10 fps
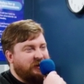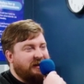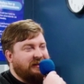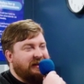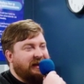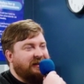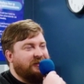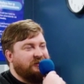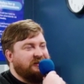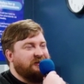Reddit, like
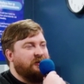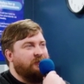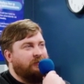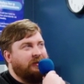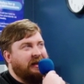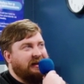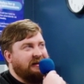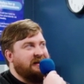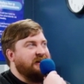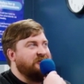there's this sort of like
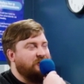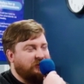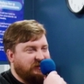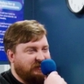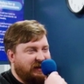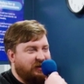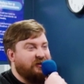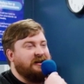discourse on like, are